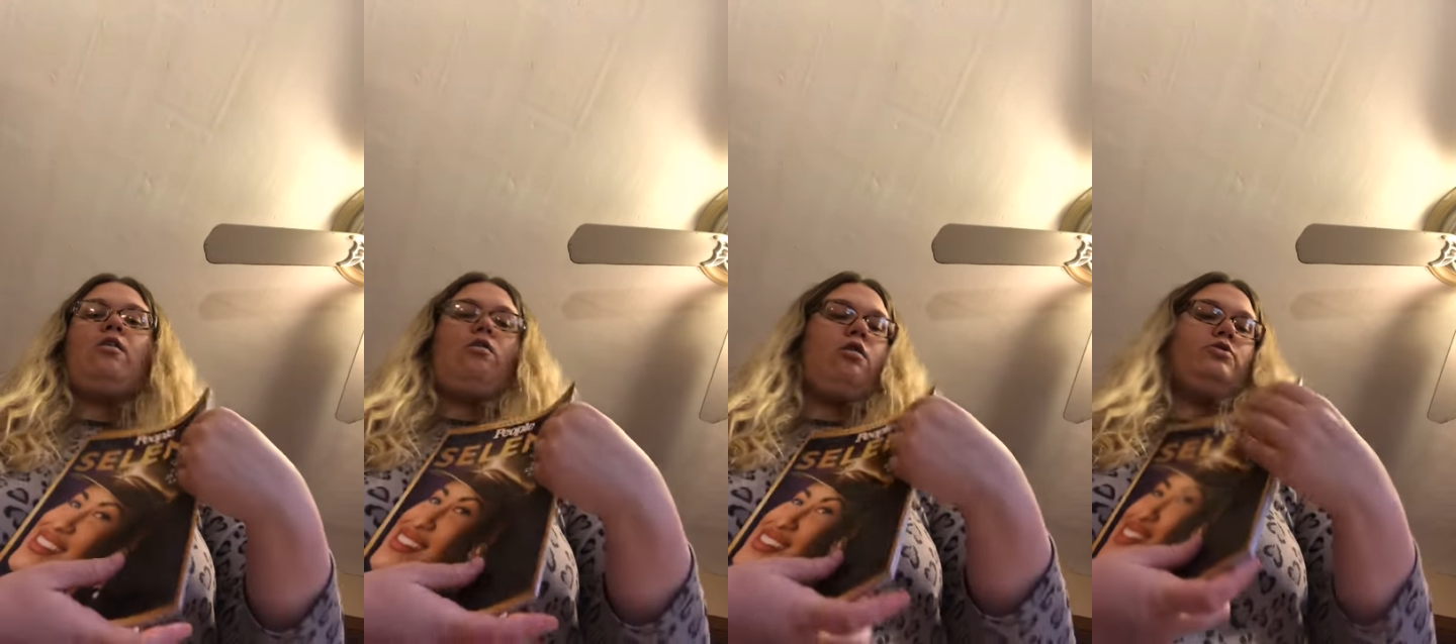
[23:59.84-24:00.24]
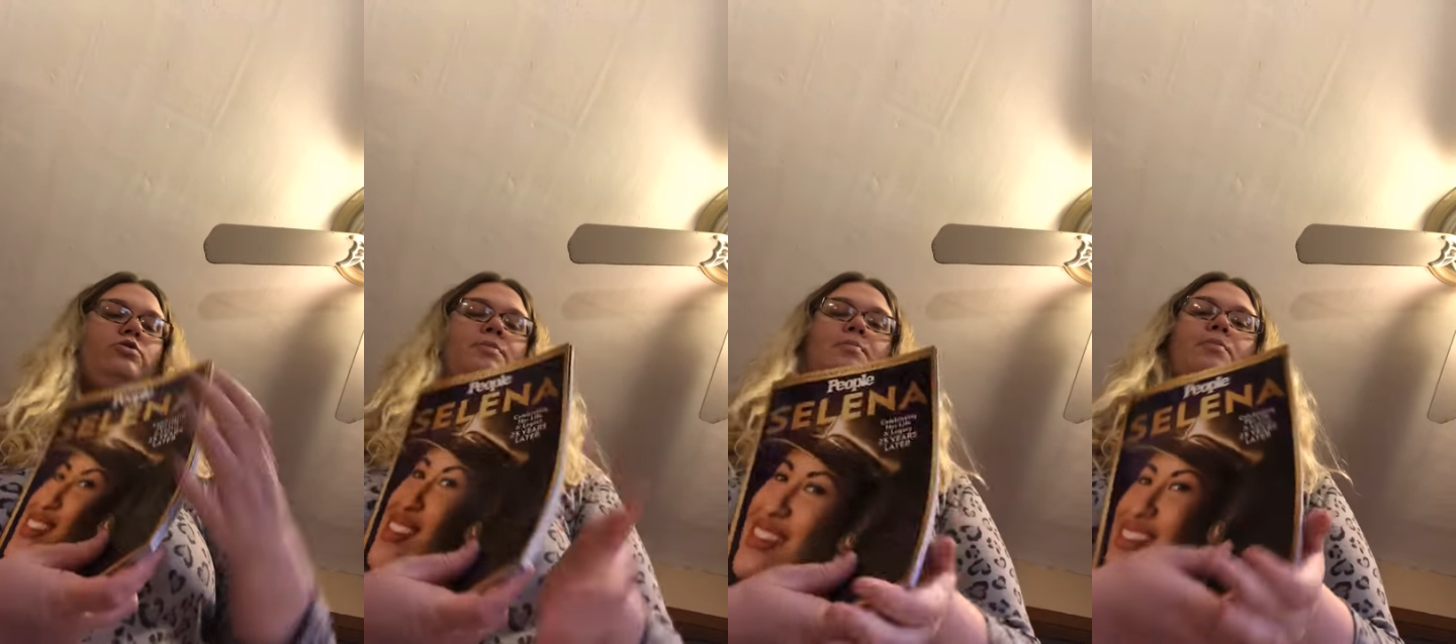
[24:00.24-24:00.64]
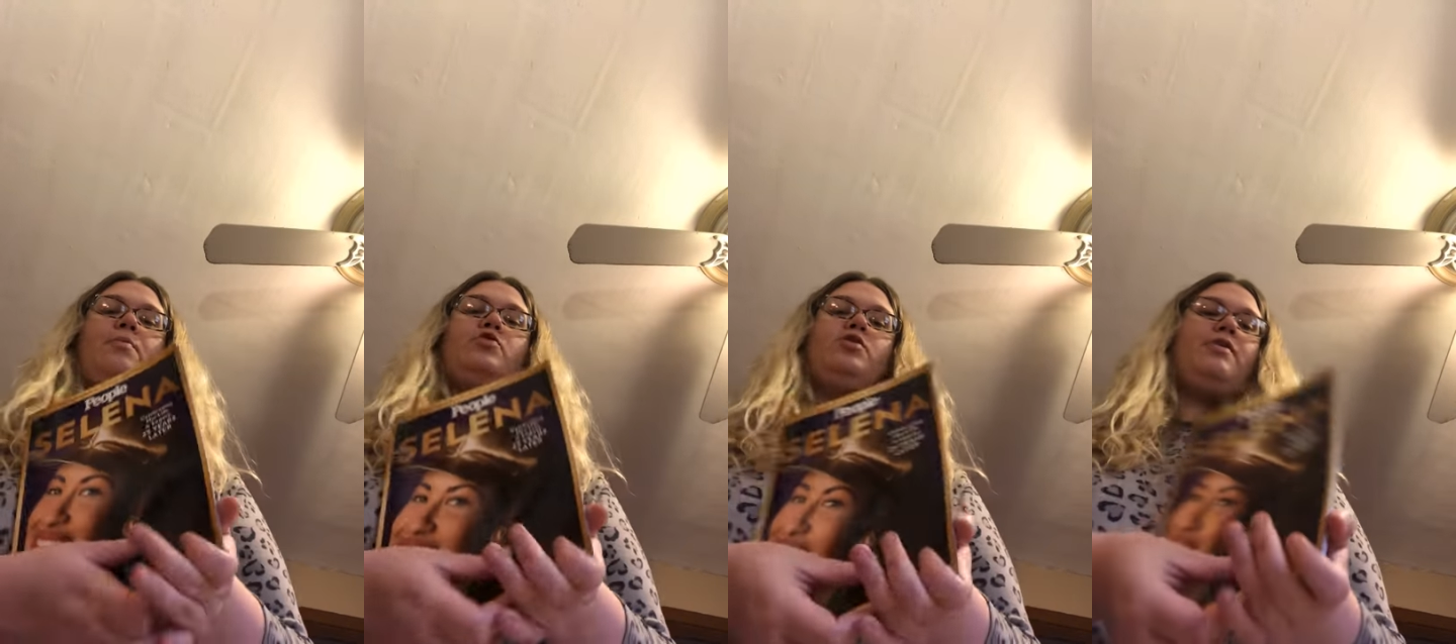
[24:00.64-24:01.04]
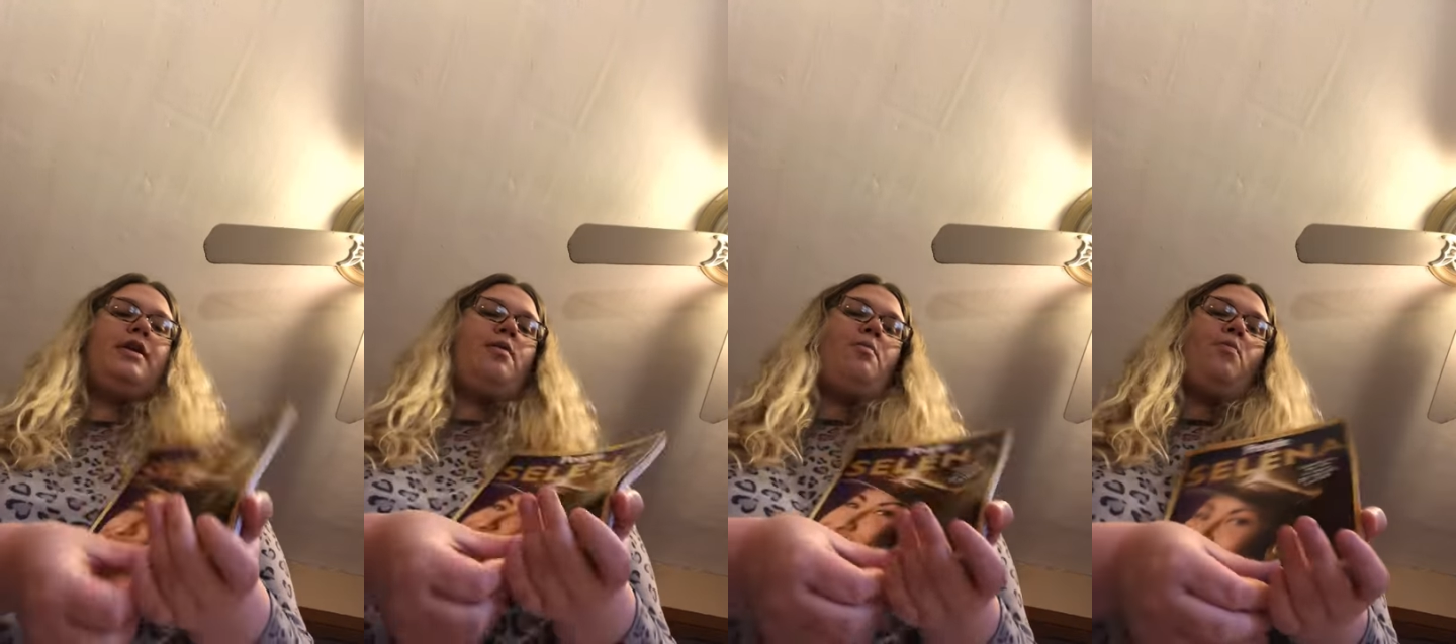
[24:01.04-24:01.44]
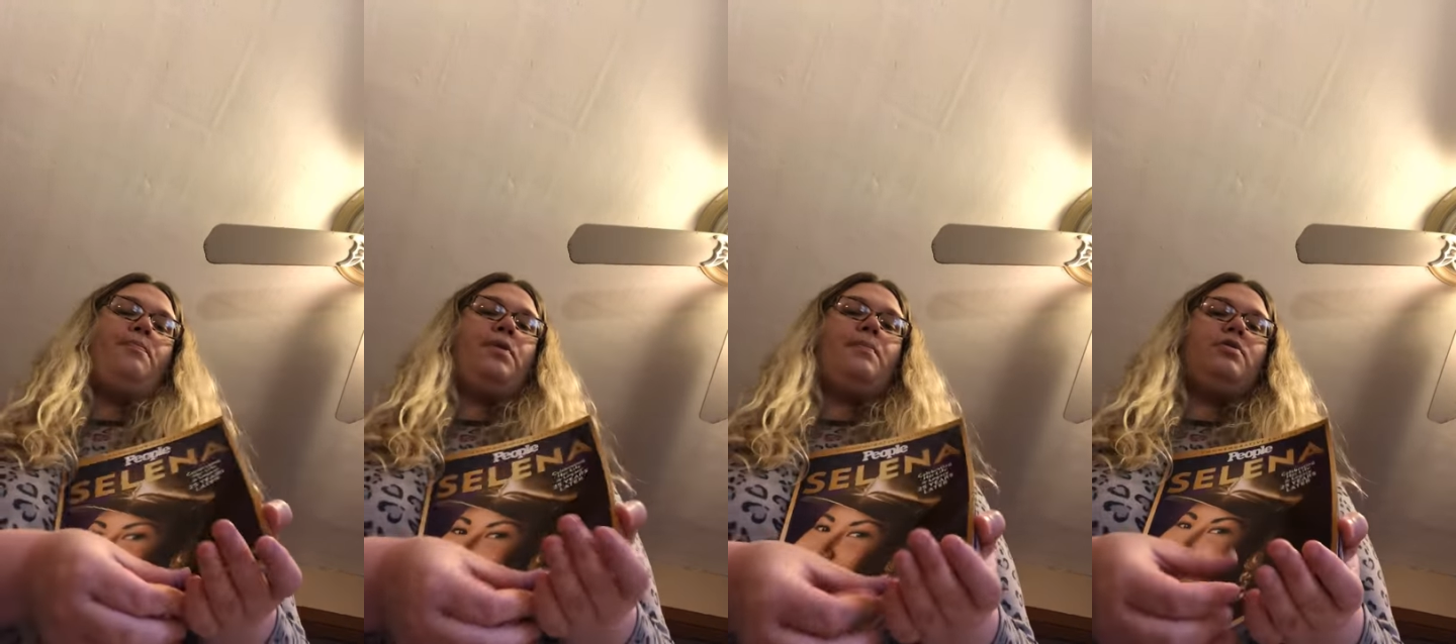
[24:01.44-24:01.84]
Also, people, I'm gonna show you right now. I'm gonna
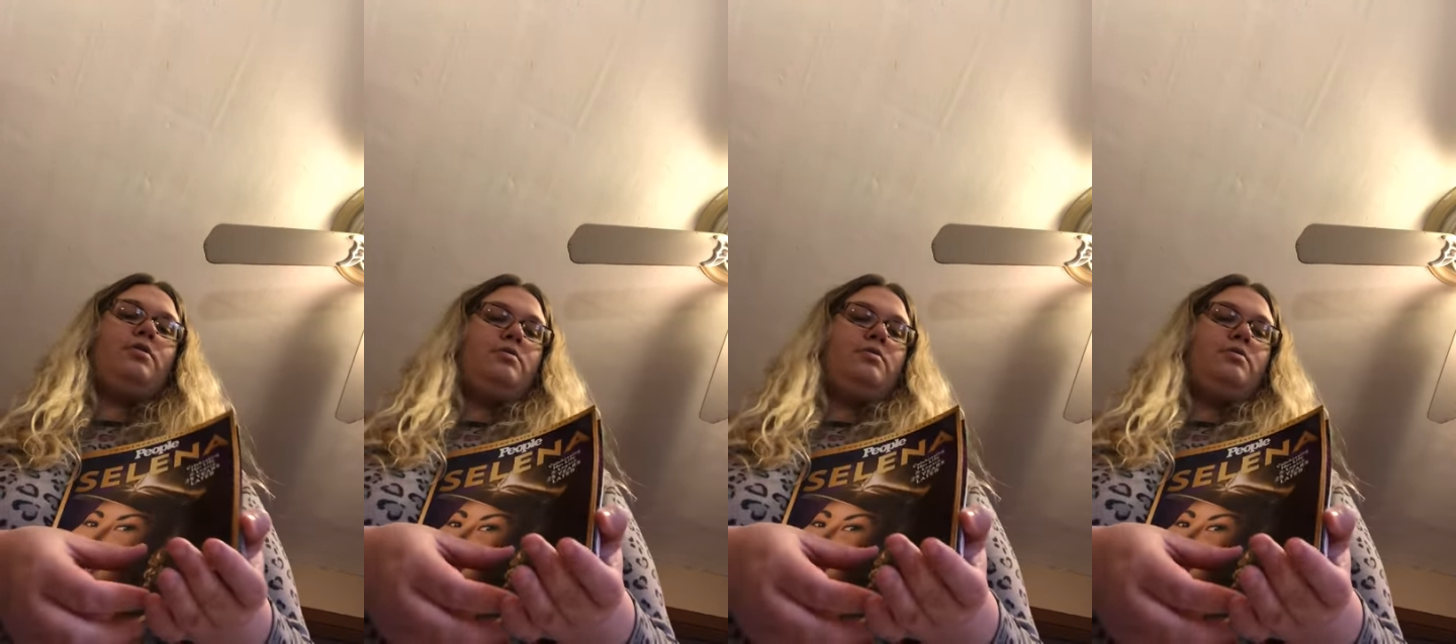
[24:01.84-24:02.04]
open the book,